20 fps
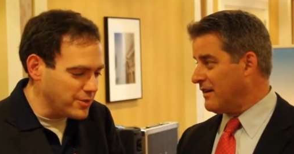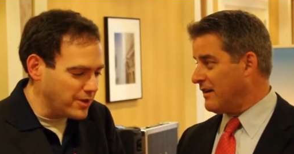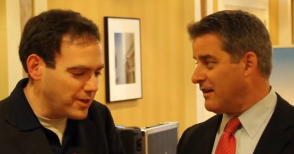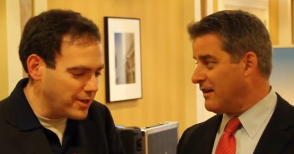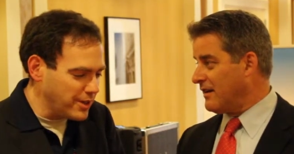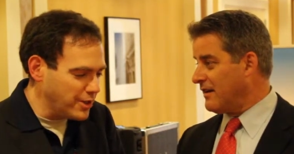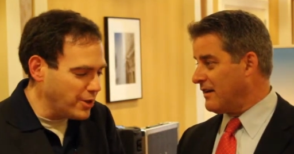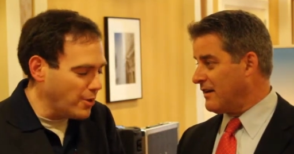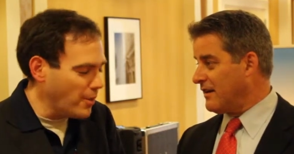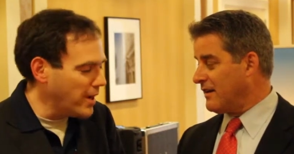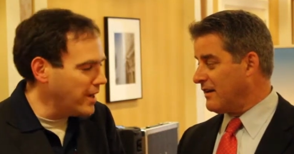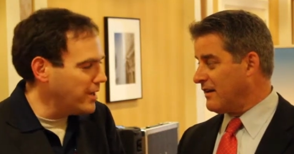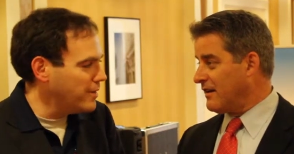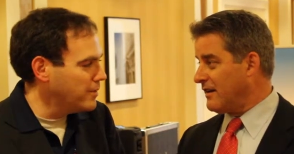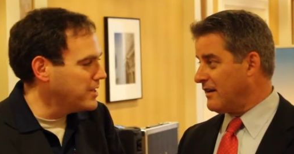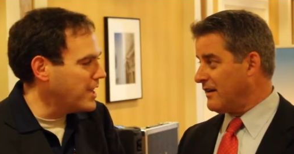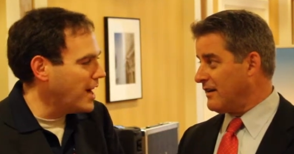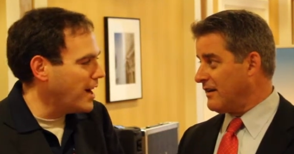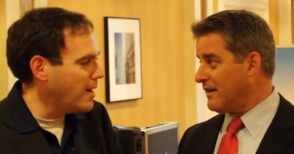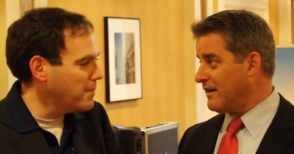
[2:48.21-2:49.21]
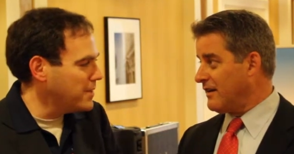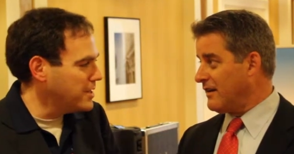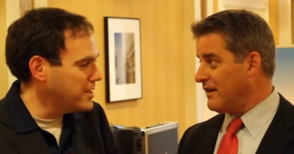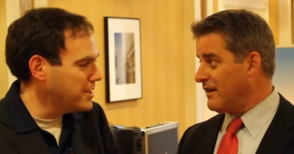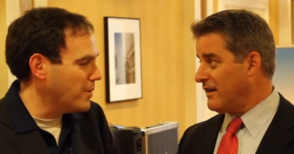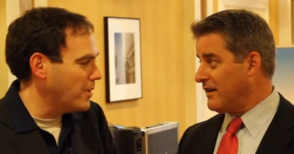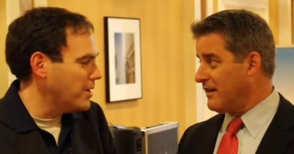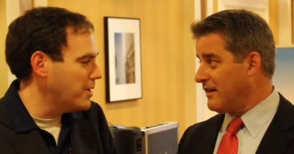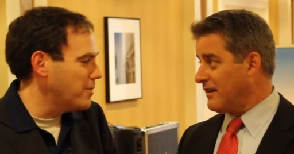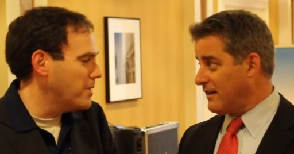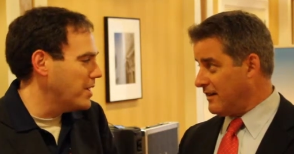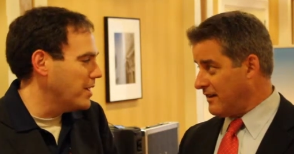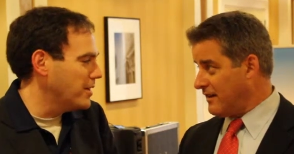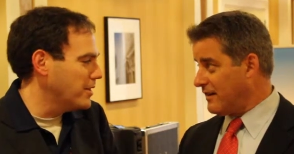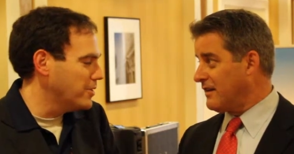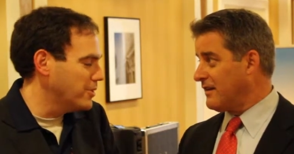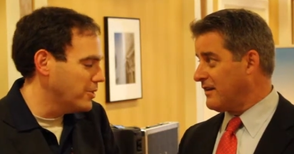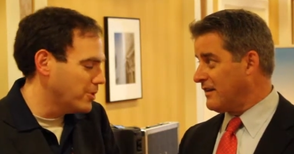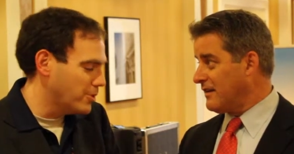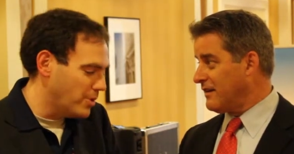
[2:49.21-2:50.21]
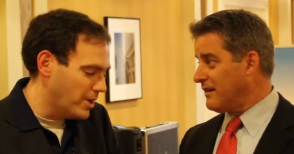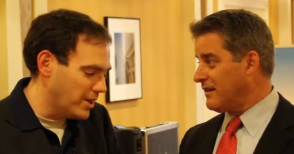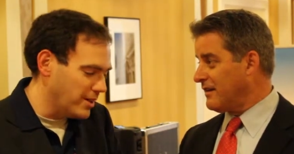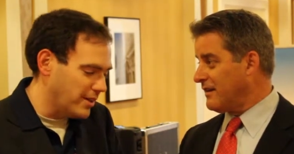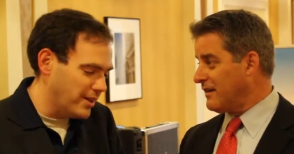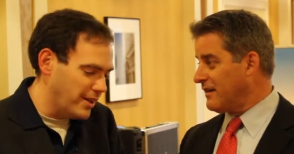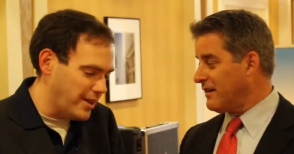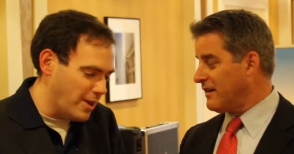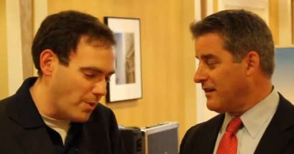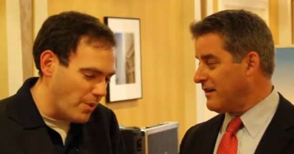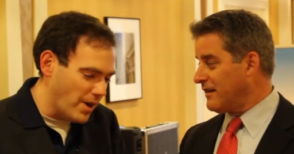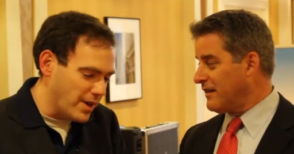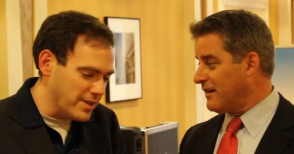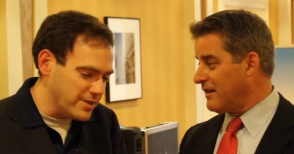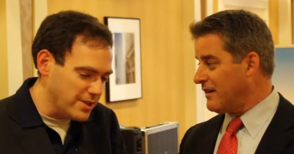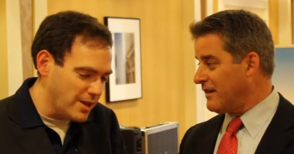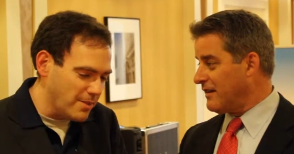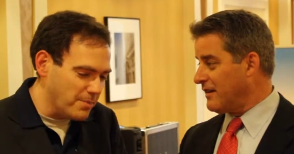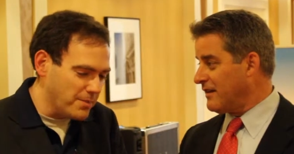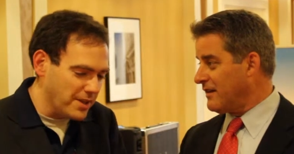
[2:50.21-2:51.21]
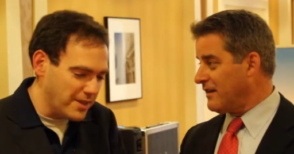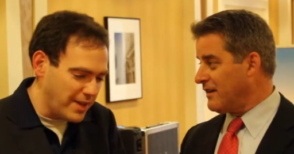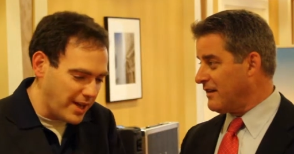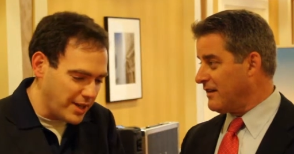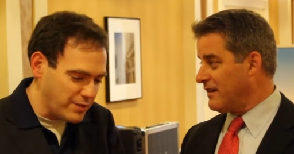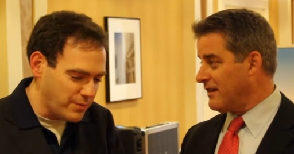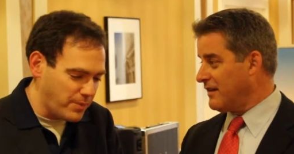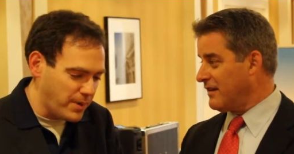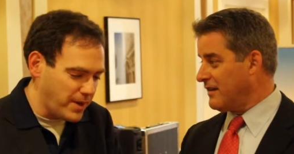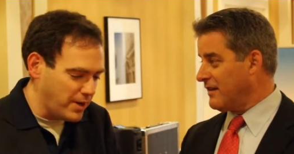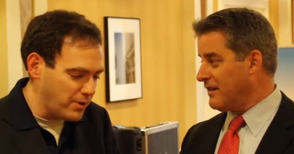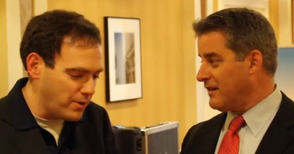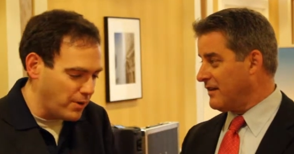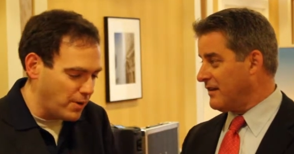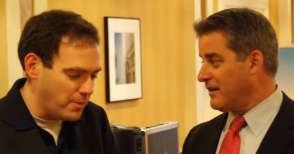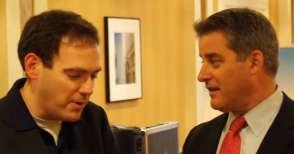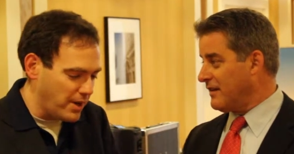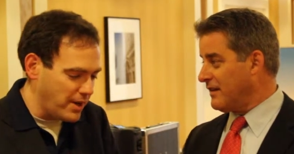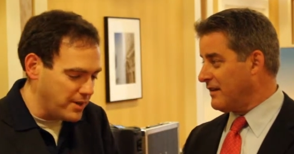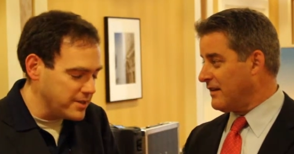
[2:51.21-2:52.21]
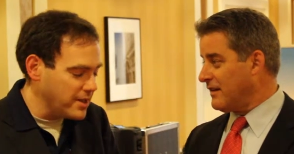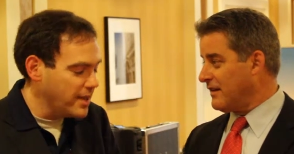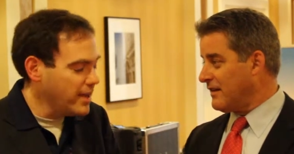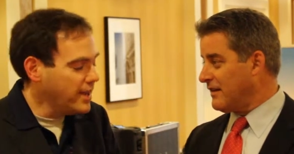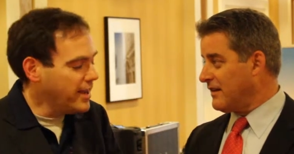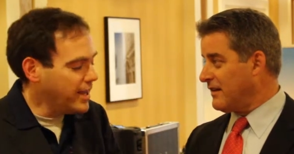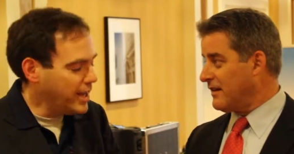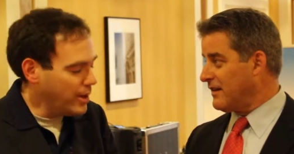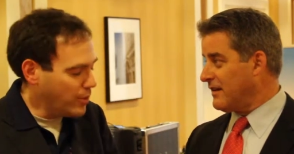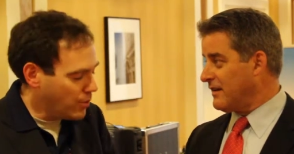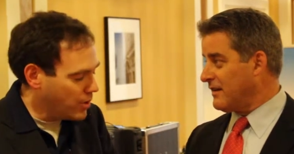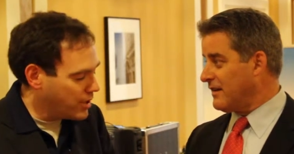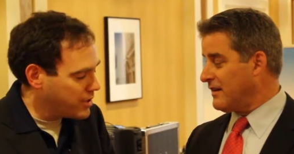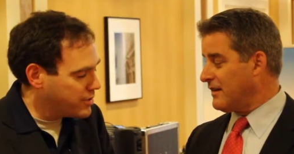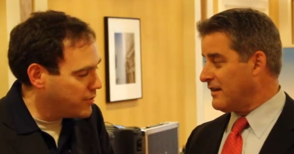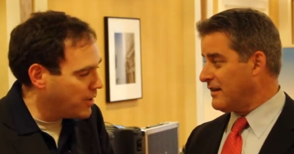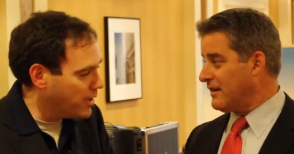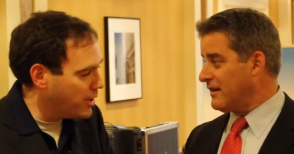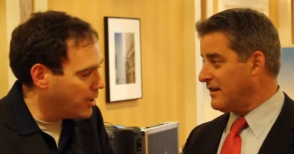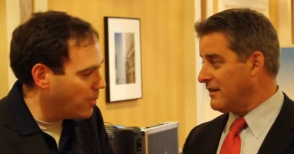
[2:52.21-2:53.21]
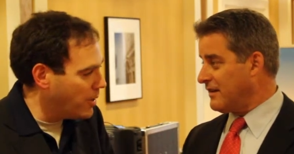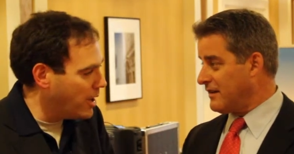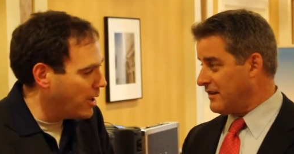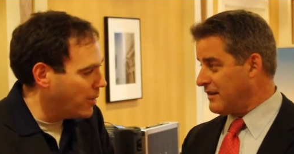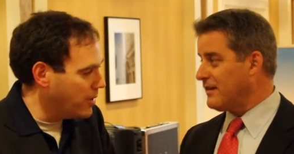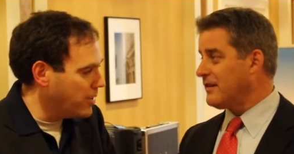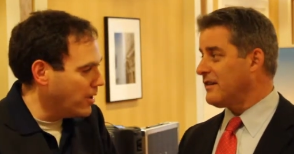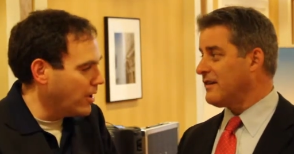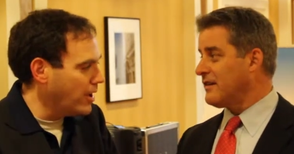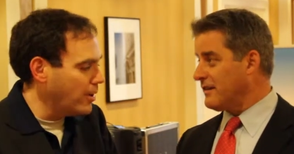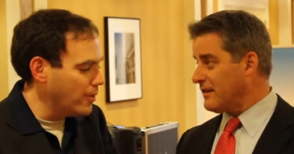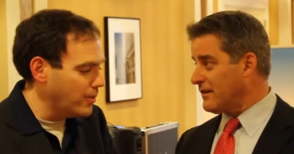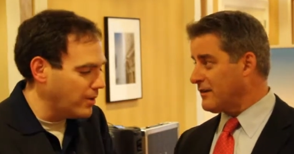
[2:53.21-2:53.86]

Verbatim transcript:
Speaker 1: uh, you know want to adopt this, they want to be able to do it quickly, and they want something that's pretty robust and works very well with all,